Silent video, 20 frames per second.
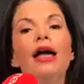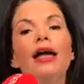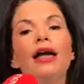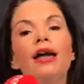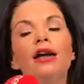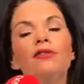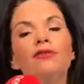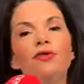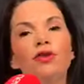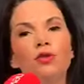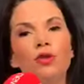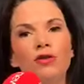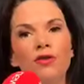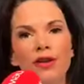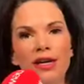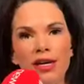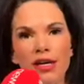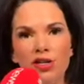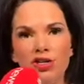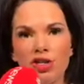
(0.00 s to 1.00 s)
If you have
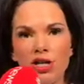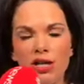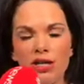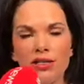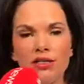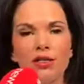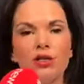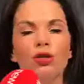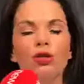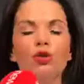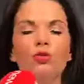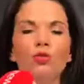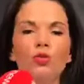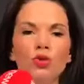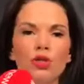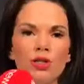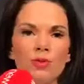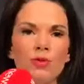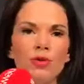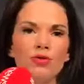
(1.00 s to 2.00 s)
HS, you
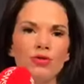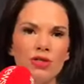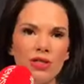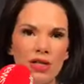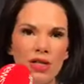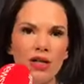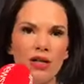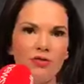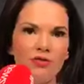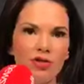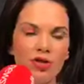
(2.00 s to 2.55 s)
must be under the care of a